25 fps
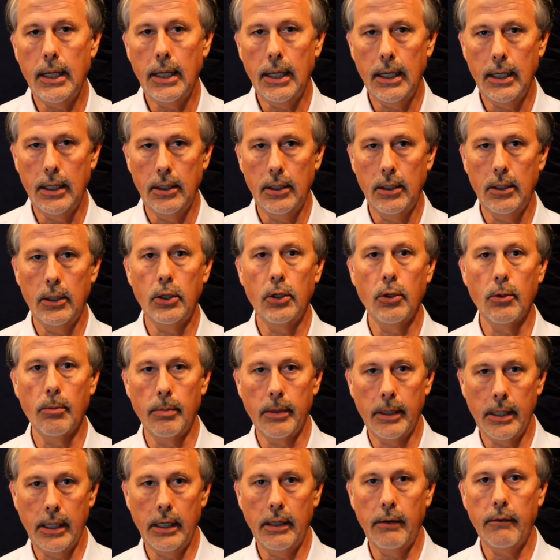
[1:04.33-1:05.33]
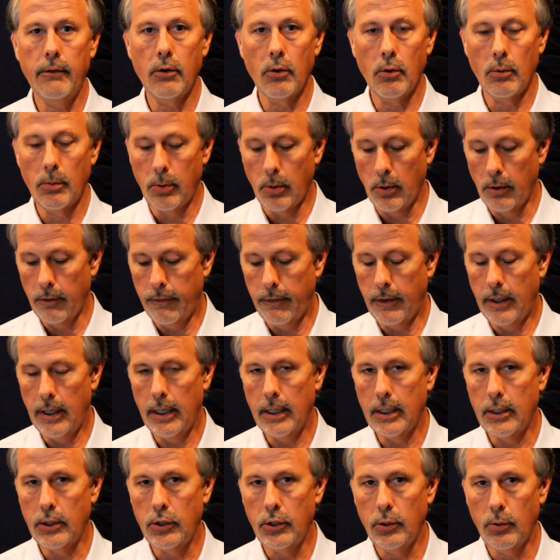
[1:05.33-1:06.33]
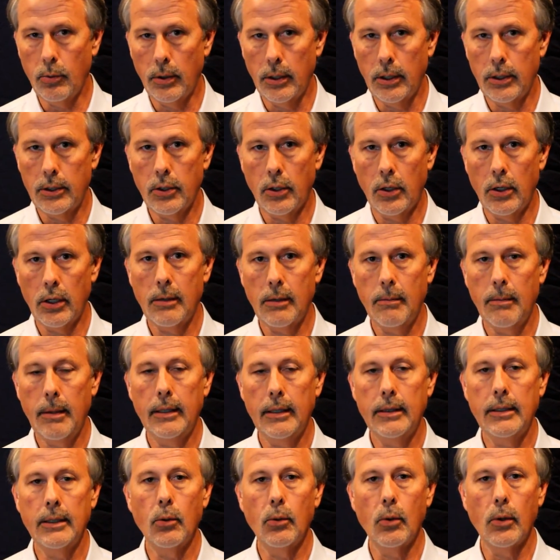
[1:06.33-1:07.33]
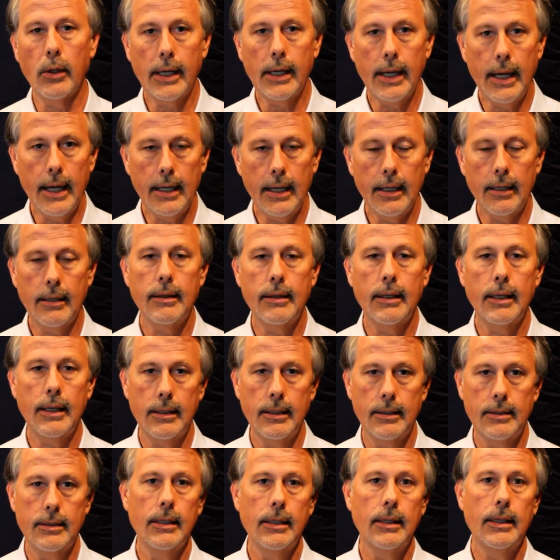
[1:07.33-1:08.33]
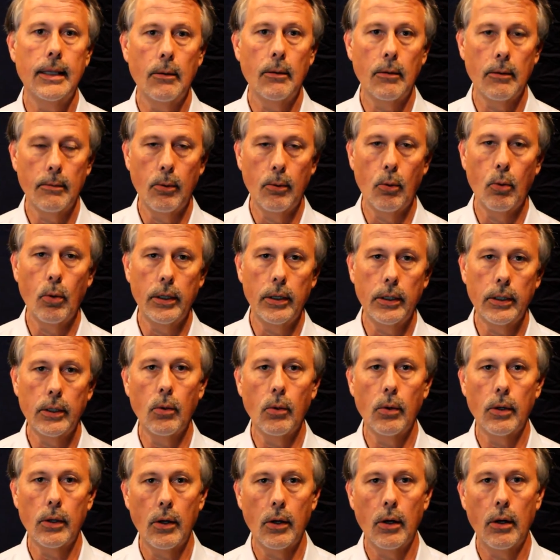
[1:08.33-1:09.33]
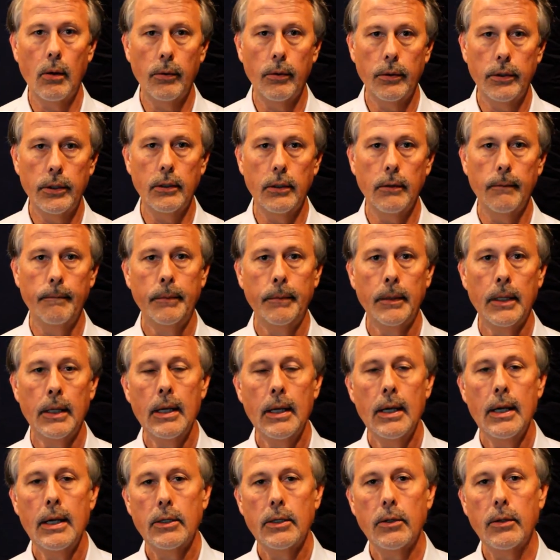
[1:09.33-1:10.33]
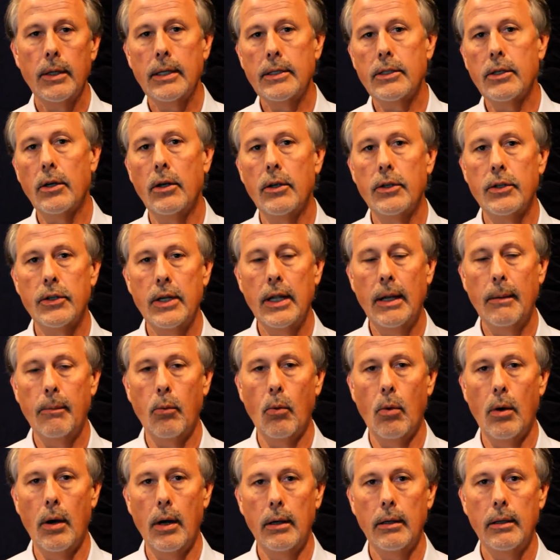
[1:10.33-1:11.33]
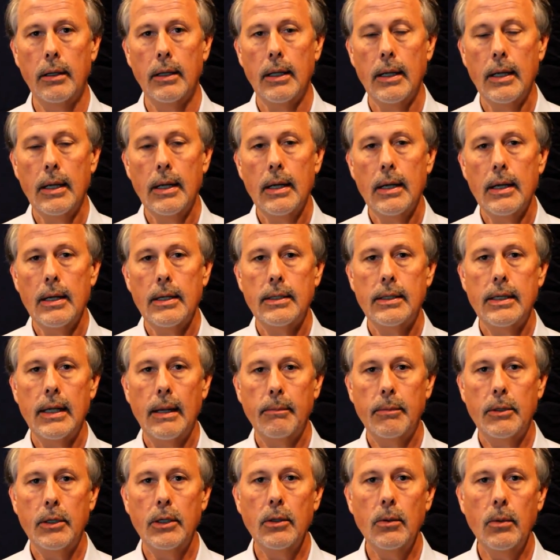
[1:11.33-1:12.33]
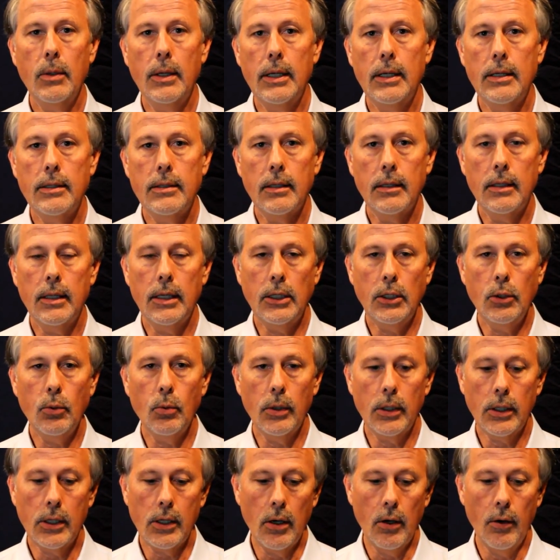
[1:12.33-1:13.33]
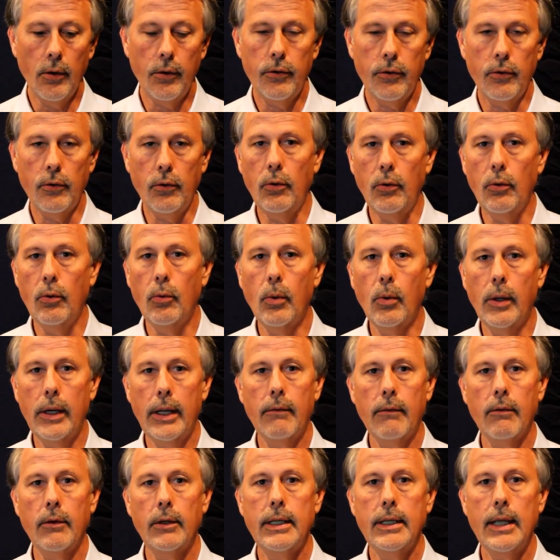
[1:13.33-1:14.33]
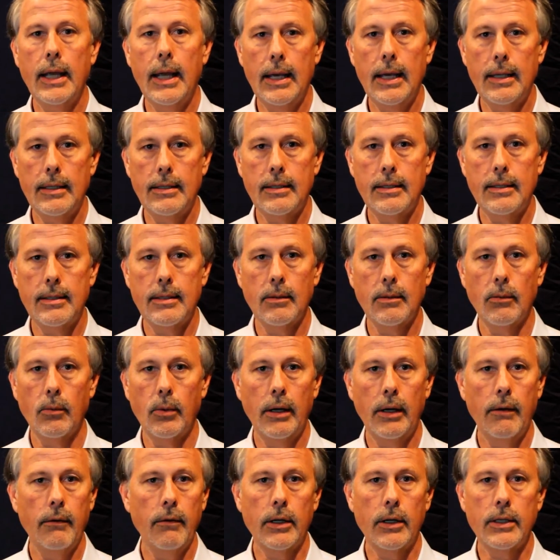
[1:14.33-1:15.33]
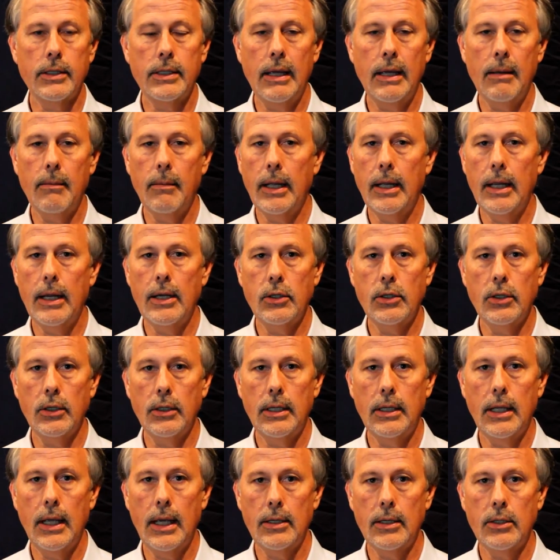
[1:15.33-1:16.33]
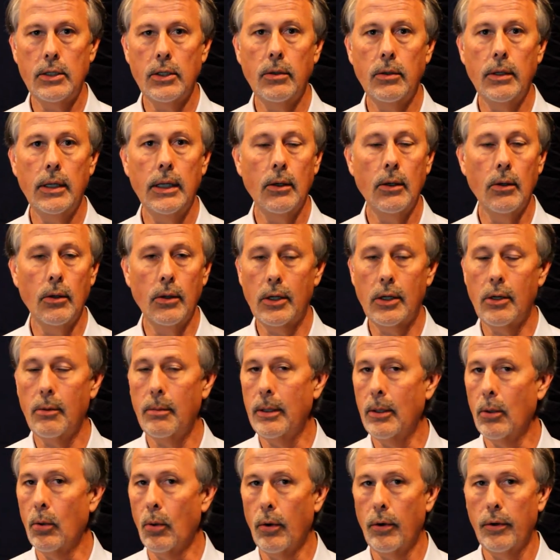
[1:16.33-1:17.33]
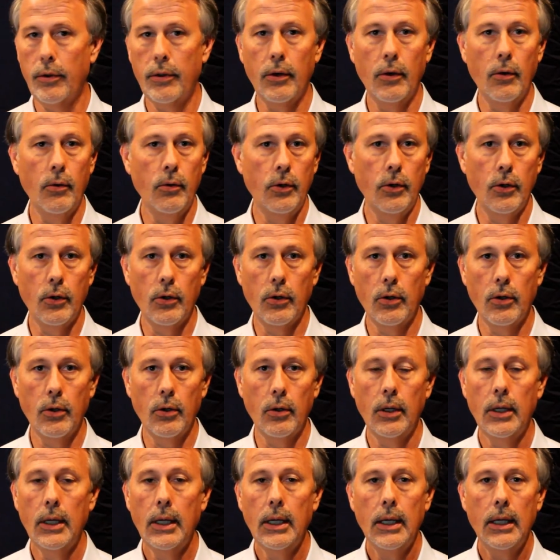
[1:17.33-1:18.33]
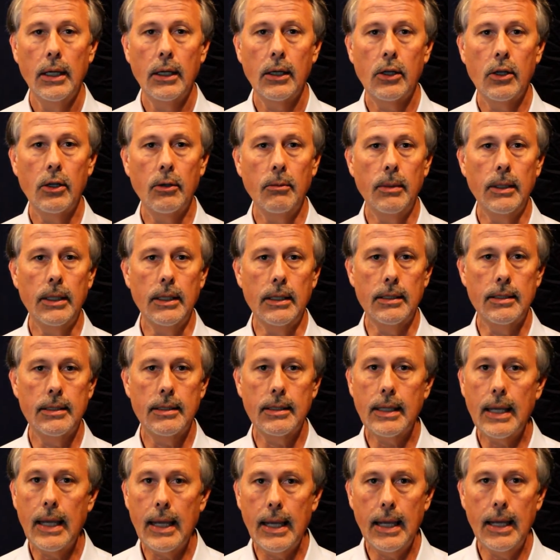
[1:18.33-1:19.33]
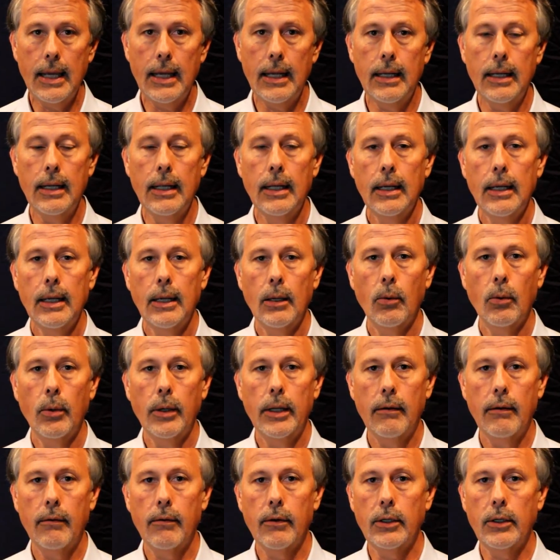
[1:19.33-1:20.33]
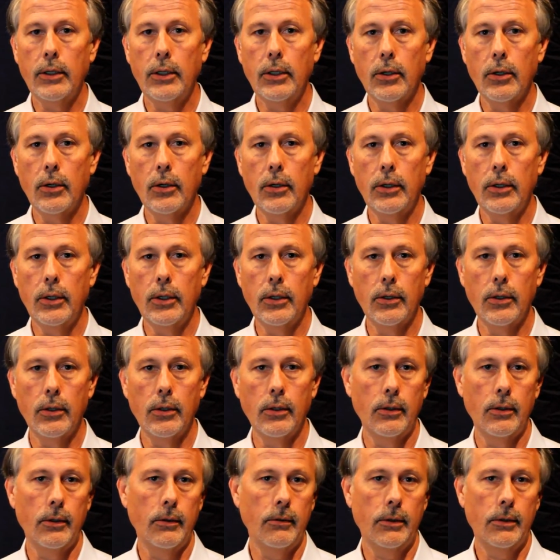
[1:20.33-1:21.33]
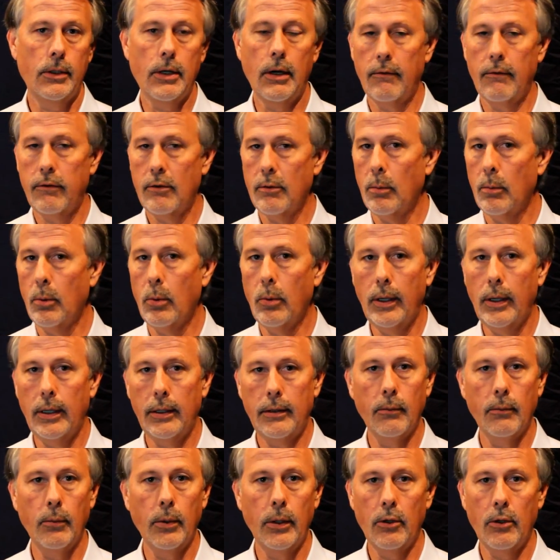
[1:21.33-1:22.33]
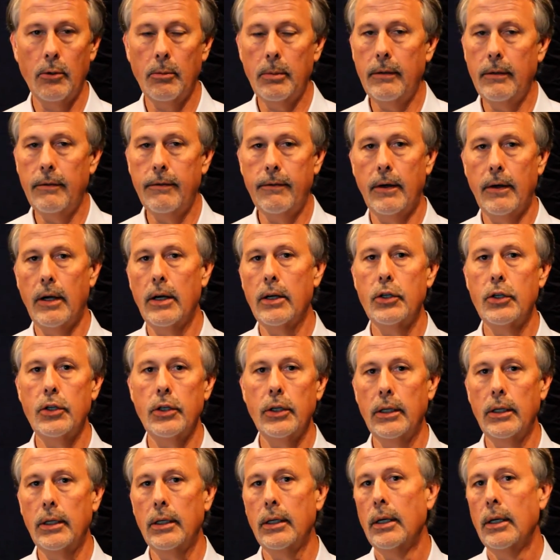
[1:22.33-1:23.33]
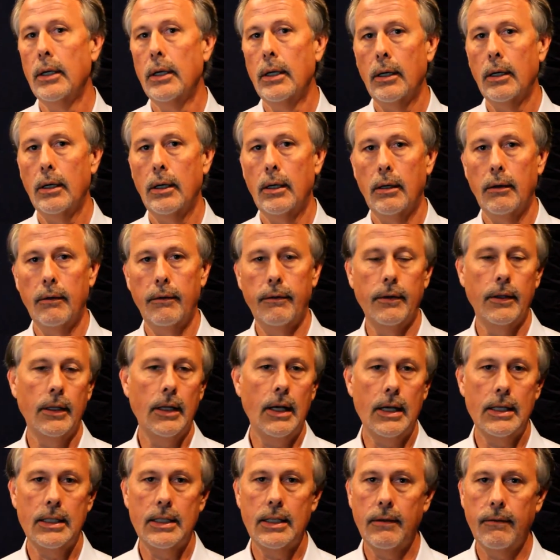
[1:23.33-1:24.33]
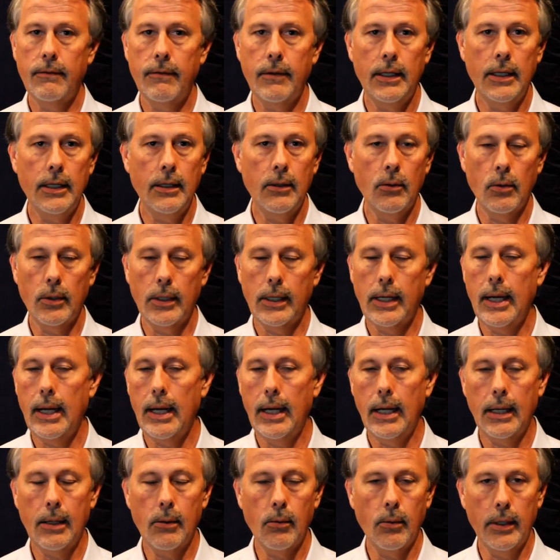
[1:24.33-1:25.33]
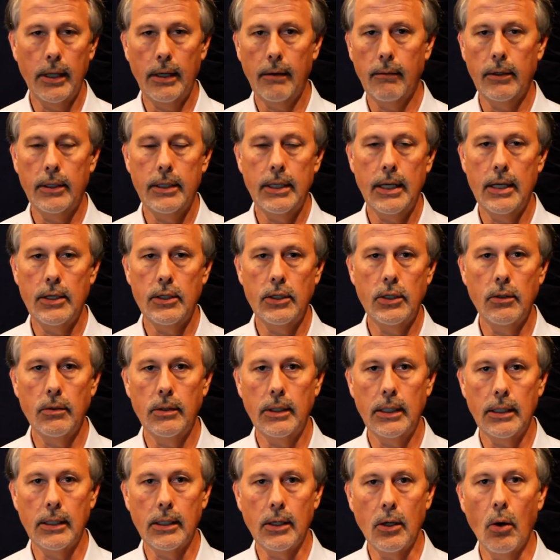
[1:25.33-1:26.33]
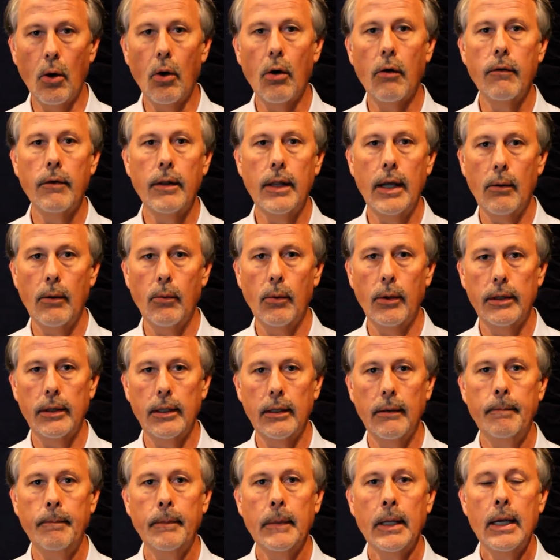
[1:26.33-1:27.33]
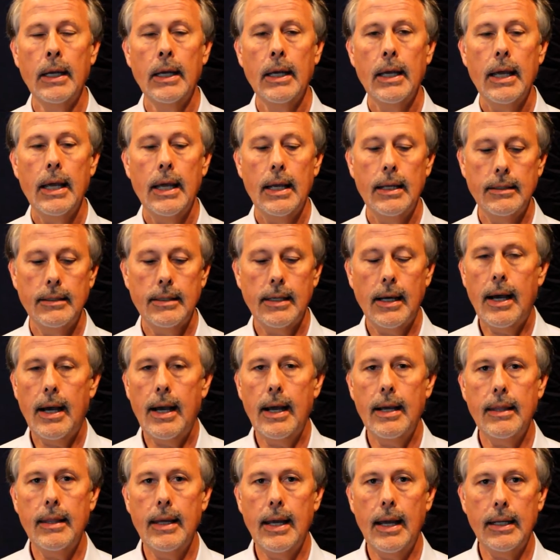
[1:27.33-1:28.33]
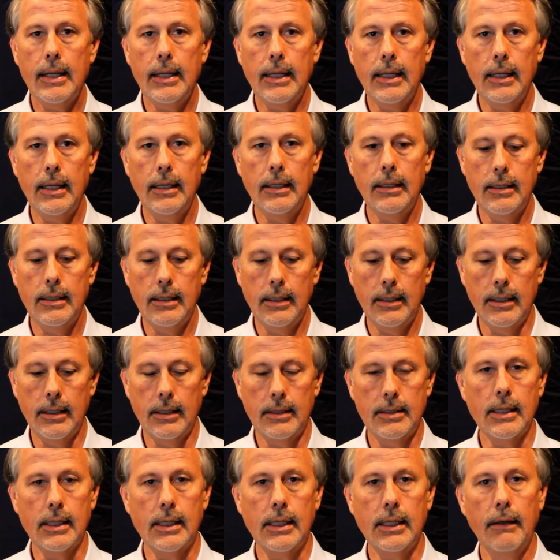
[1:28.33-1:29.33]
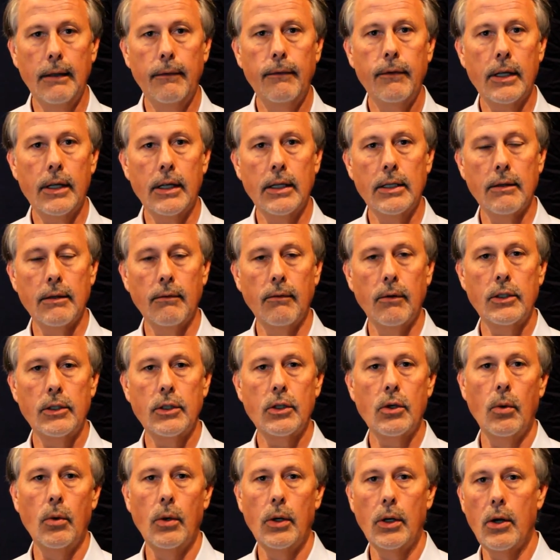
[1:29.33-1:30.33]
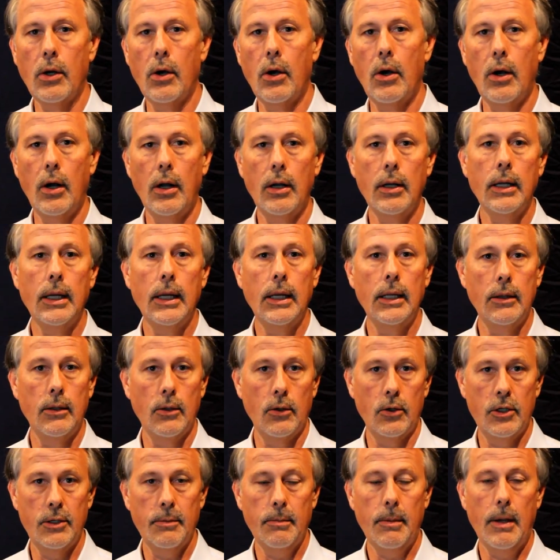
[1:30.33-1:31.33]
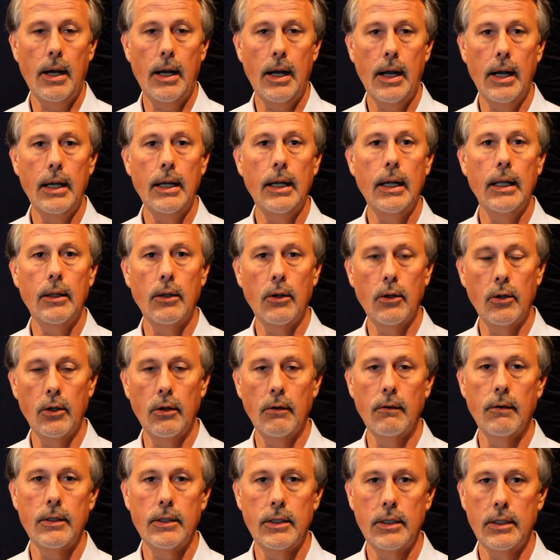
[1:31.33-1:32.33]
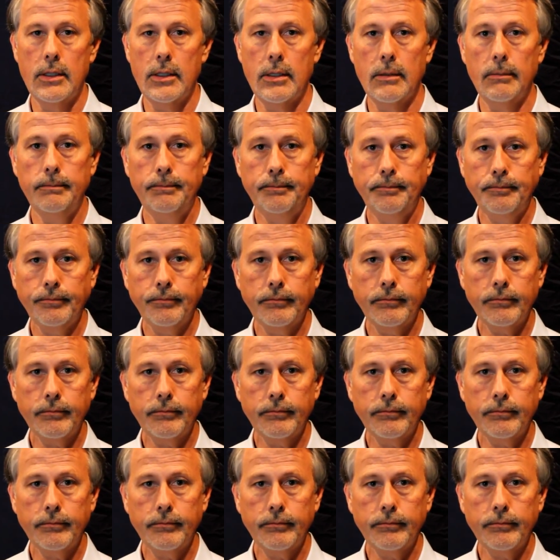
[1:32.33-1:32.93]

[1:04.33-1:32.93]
in your beginning of your report of findings, you want to talk about the organic things that they reported going on with you. So that's all step one. Step two is then you want to go through whatever tests, whatever examination tests you did. It could be ortho, neuro, it could be a scan, whatever you're comfortable with, whether it be function, philosophy, organic, whatever tests you did, go over that with them and tie that into the significance of what's going on in their spine and their nervous system.